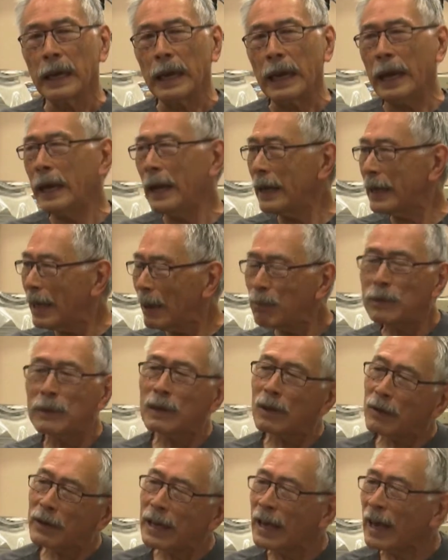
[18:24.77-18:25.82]
And I kept
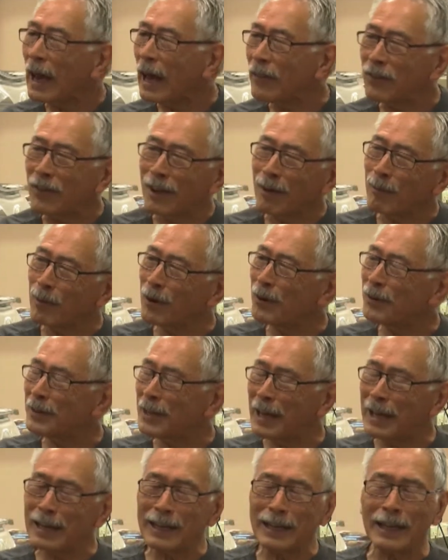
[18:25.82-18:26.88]
looking at them,
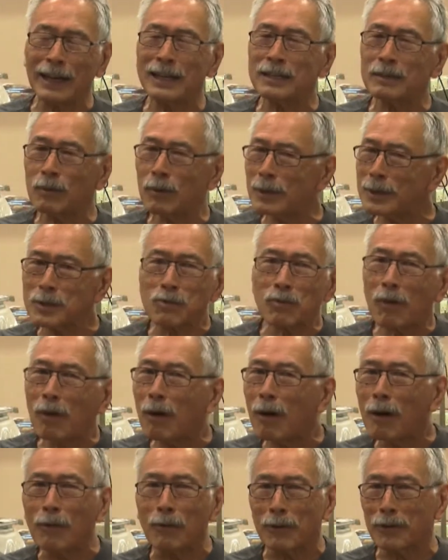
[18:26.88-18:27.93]
daily, and I said, what's
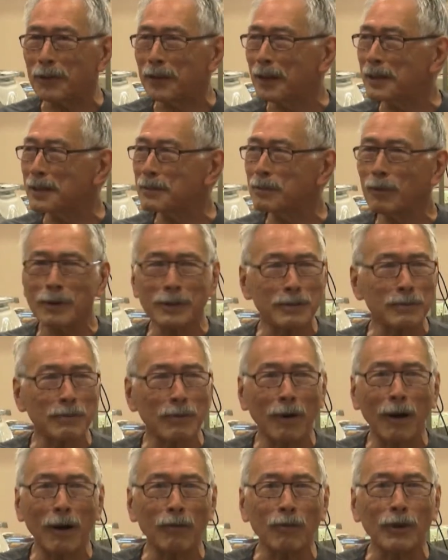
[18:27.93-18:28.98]
wrong with this? What's
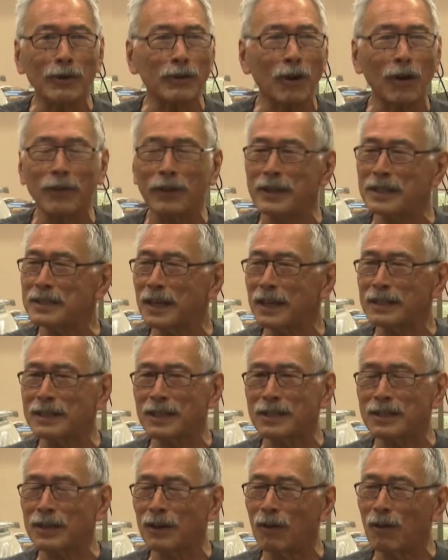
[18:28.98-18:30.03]
wrong with all these things
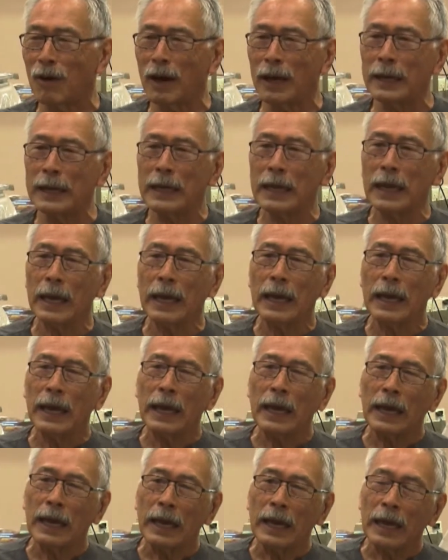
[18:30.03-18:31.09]
and so on?
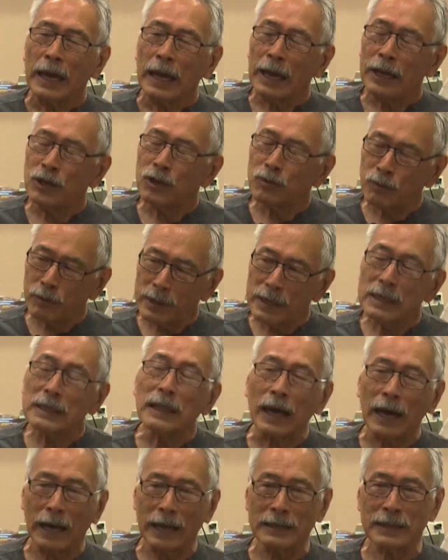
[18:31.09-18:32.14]
And you
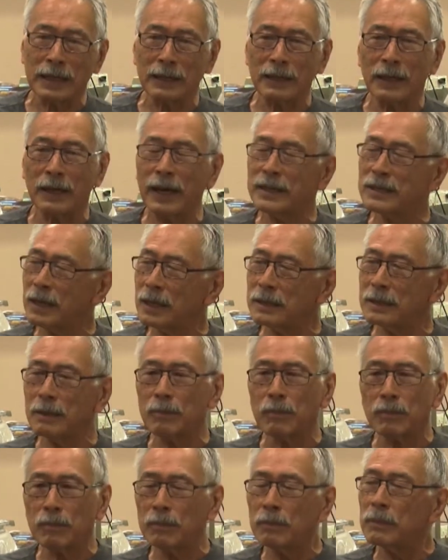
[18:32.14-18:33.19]
realize that then I started
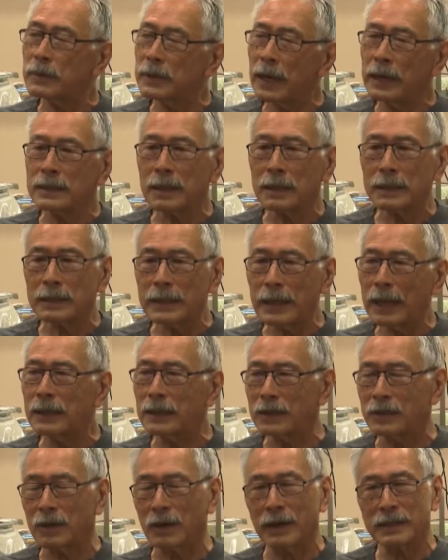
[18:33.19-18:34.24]
to take
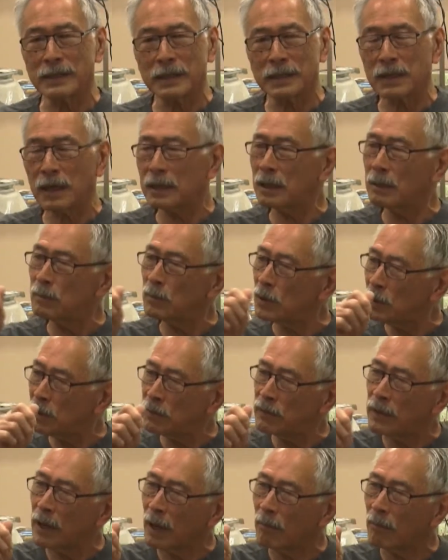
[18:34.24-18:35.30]
the drawings and start to
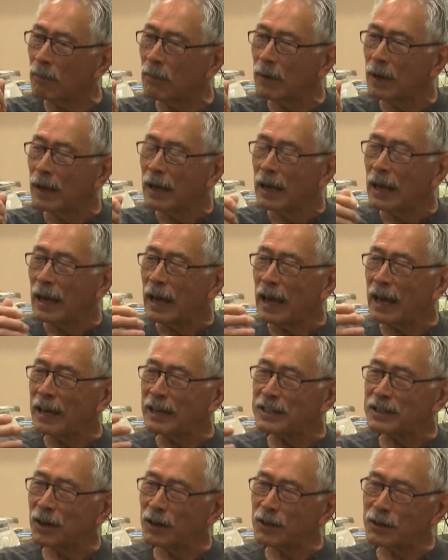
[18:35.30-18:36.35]
move them
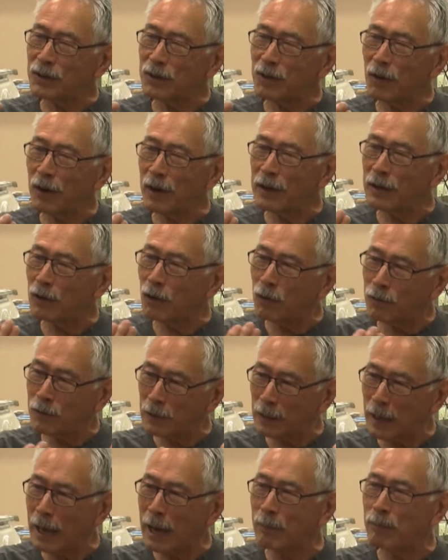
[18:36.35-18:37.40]
and start to go ahead and
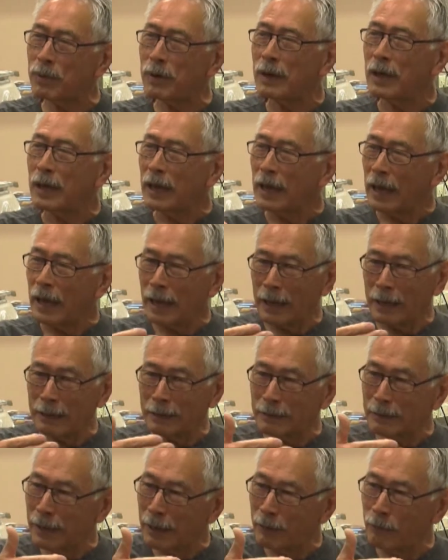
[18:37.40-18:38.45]
overlap
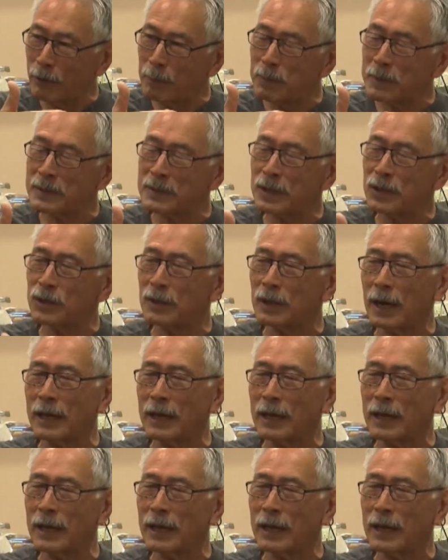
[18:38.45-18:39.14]
and reposition.